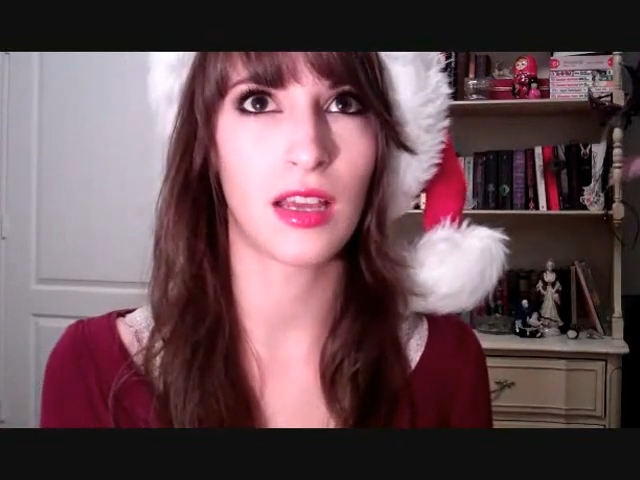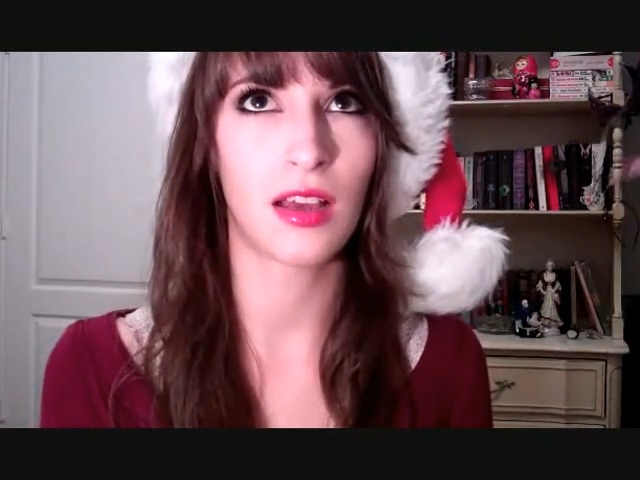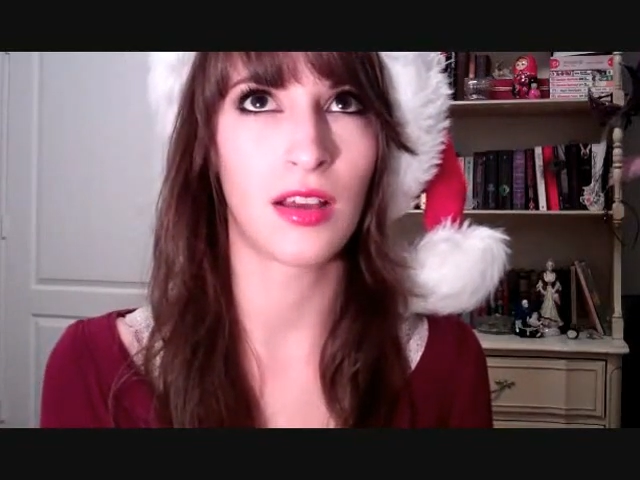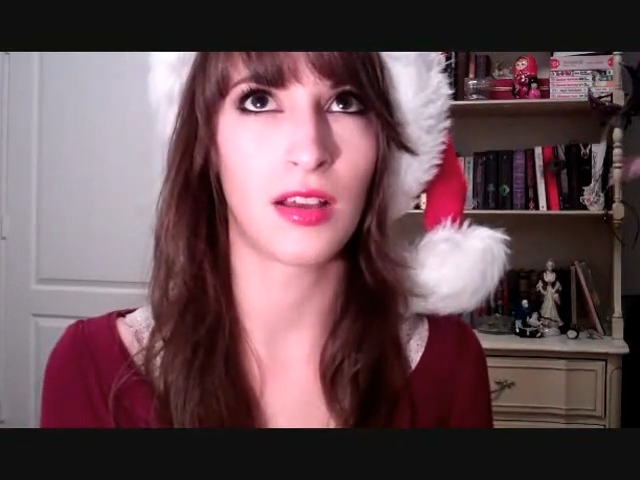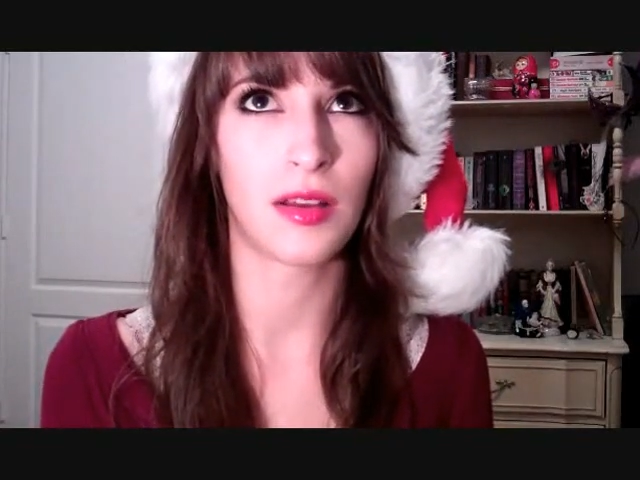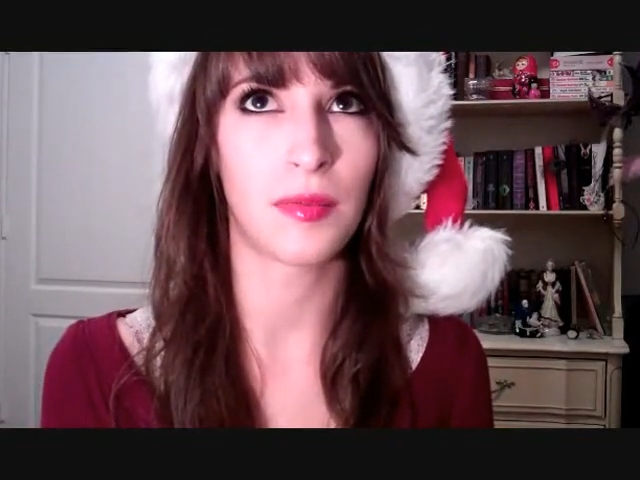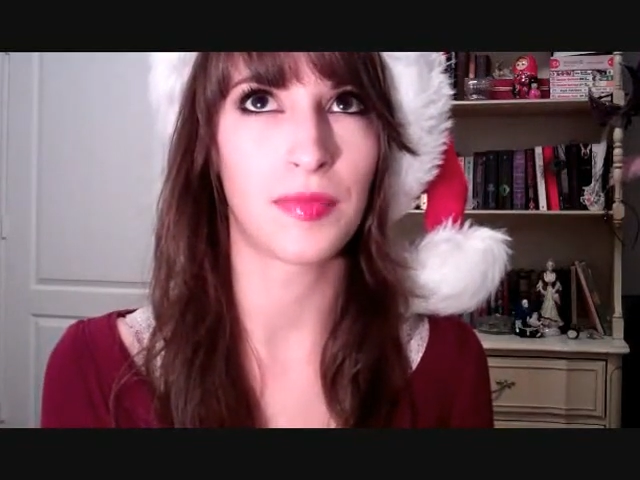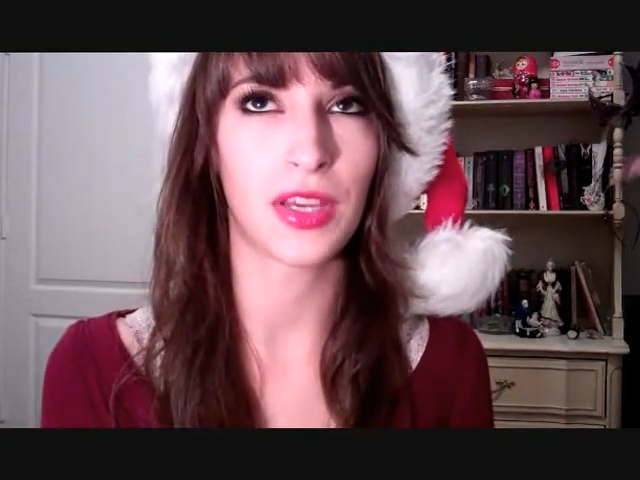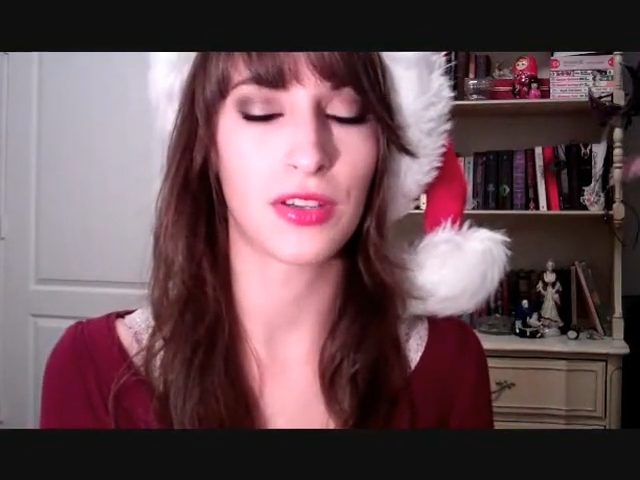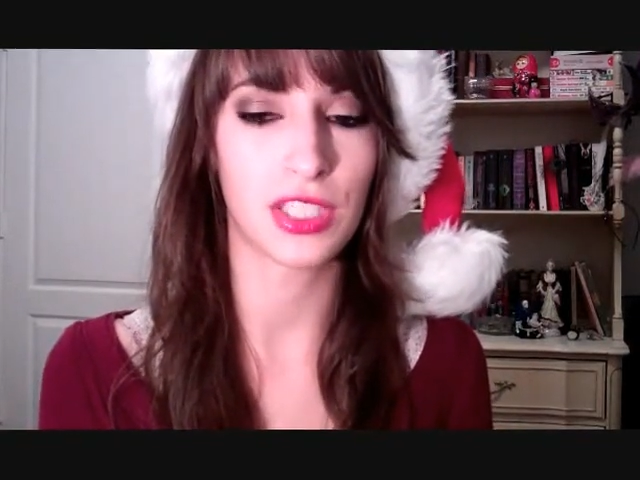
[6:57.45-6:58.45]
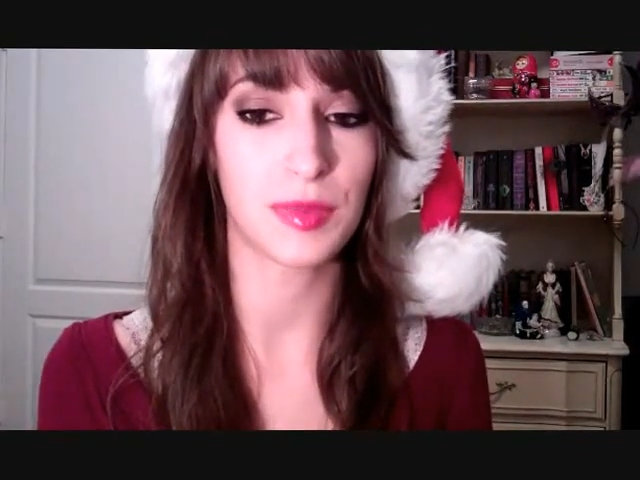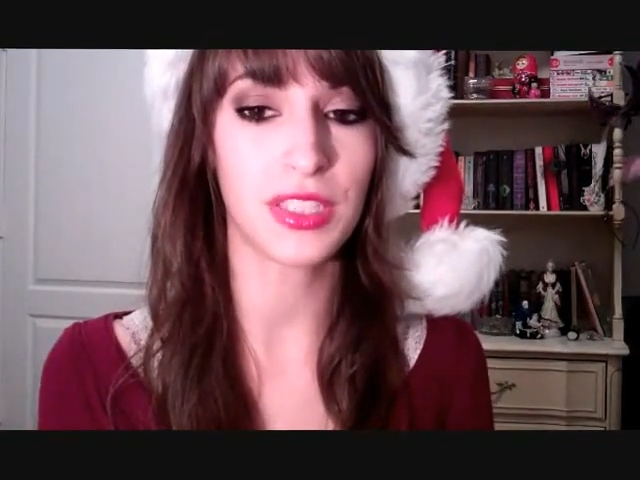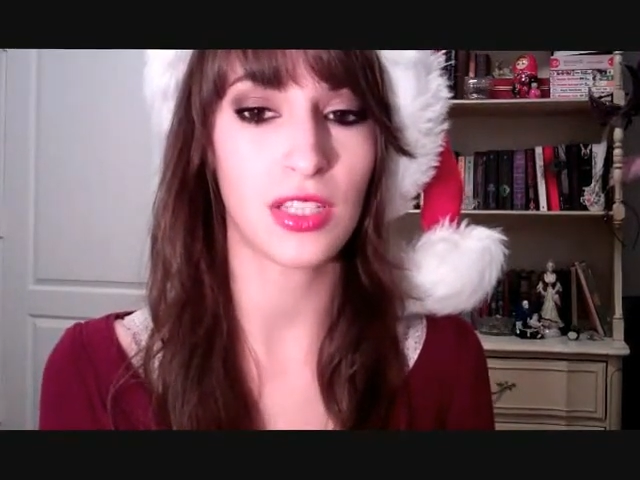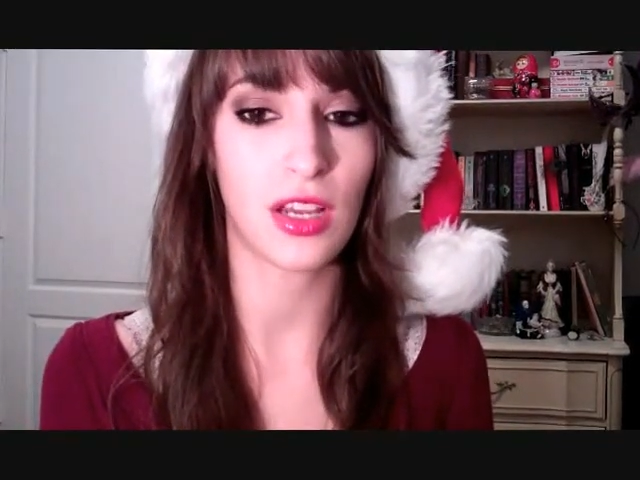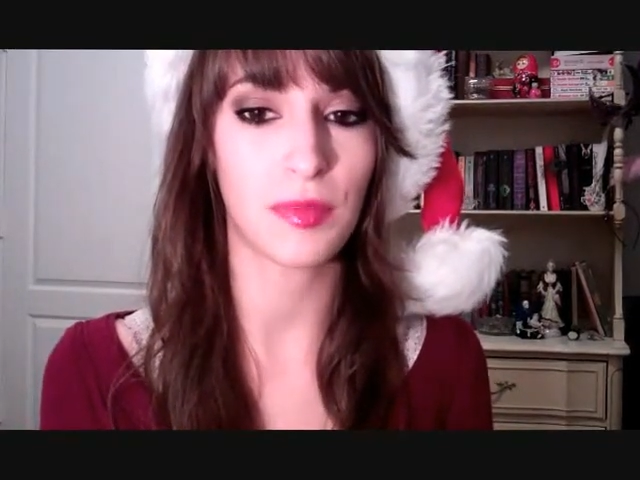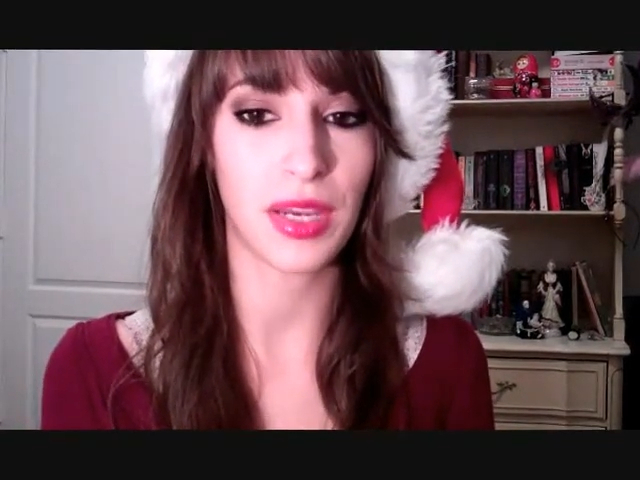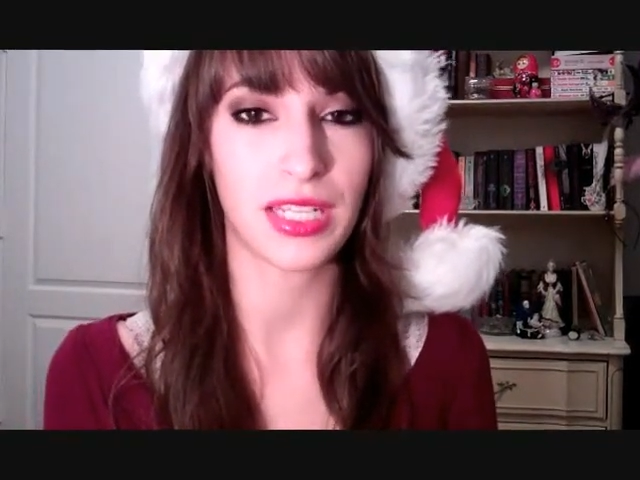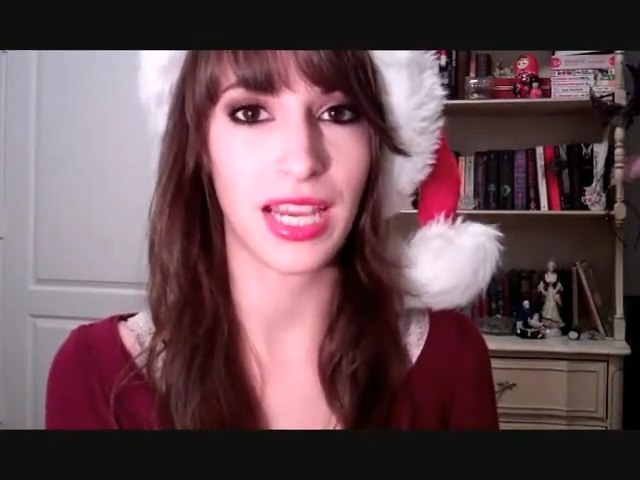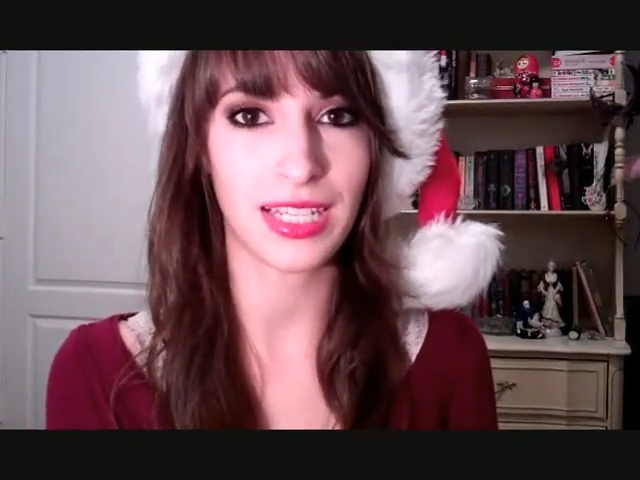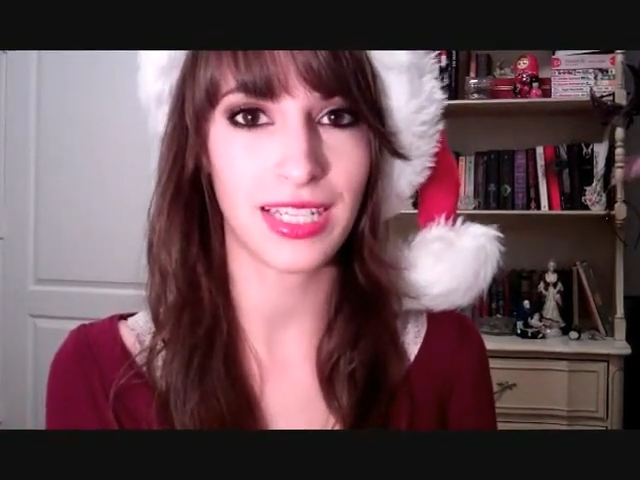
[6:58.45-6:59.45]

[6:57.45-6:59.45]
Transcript: A Christmas Song by Nat